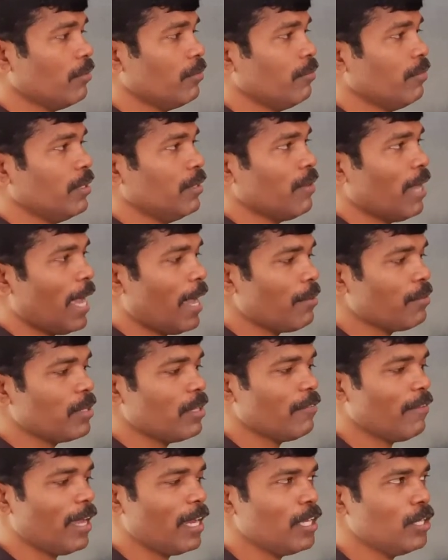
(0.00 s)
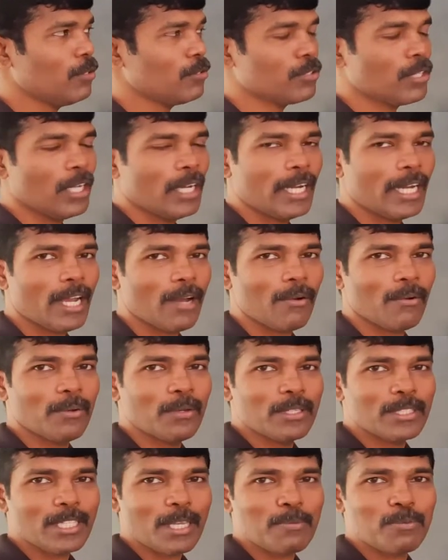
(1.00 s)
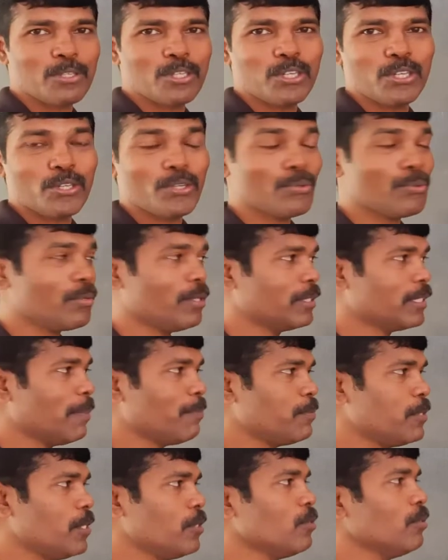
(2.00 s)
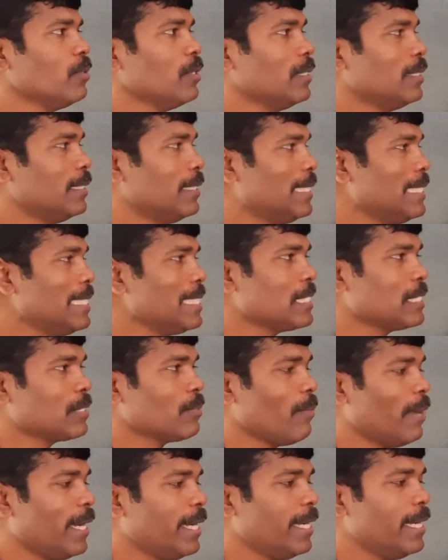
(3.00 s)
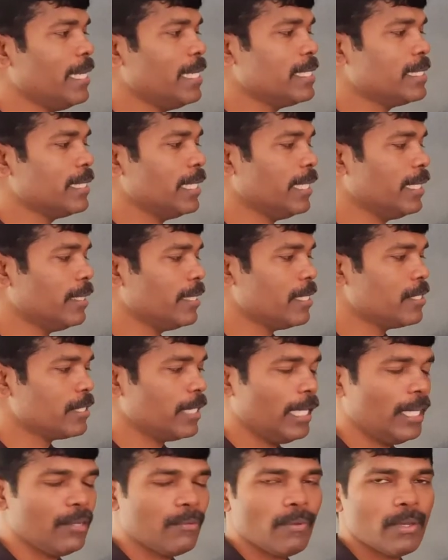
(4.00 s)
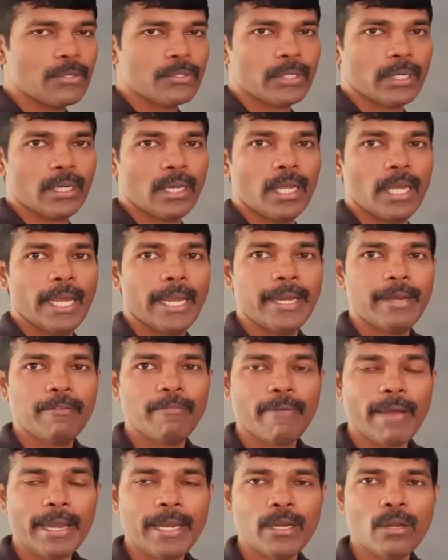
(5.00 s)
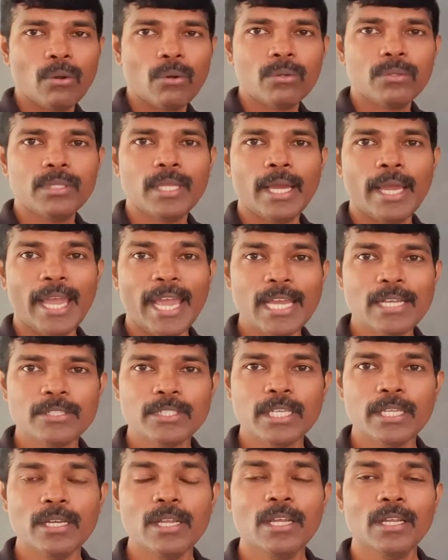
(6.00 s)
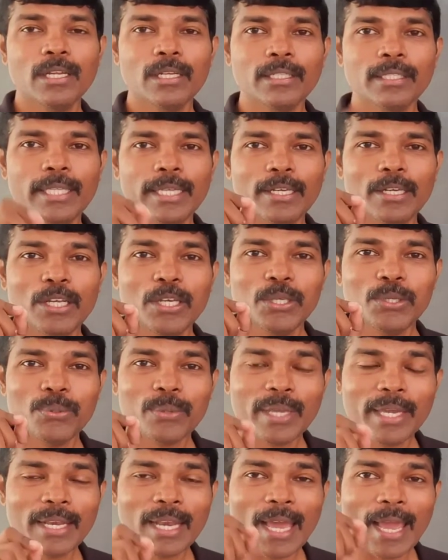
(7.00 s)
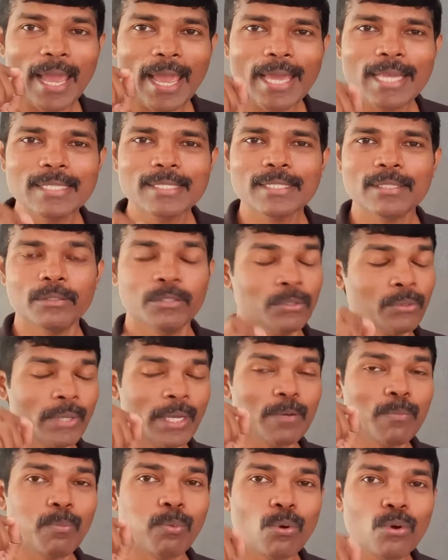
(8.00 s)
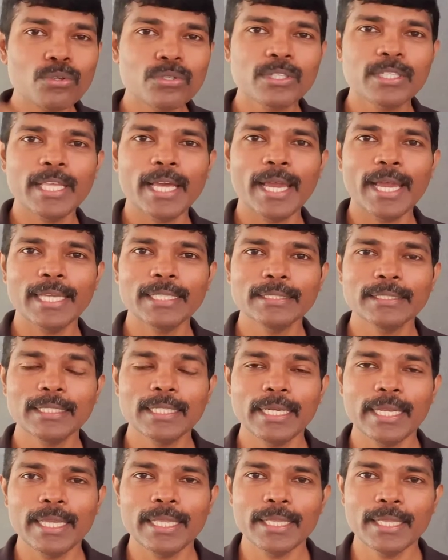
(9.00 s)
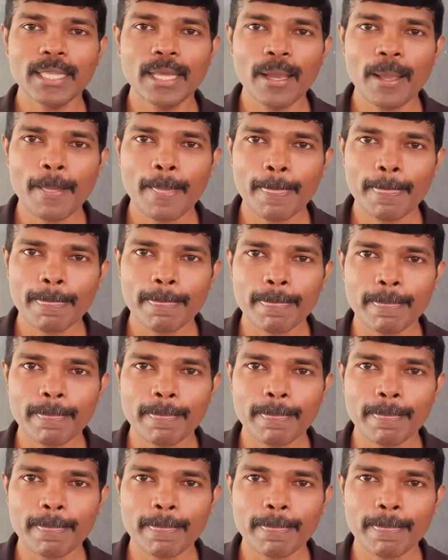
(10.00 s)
We have the values. Now substitute these quantities in this equation and find out the answer. Then you can post the answer in the